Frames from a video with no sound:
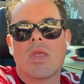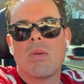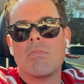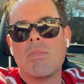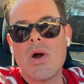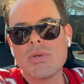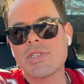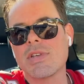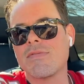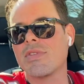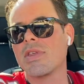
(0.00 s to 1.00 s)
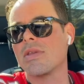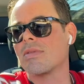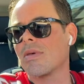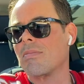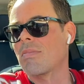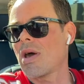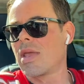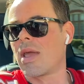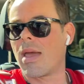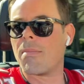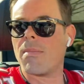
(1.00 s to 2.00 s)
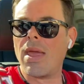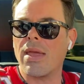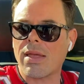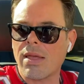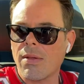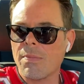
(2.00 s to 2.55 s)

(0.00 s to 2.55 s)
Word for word: most of the, the money I make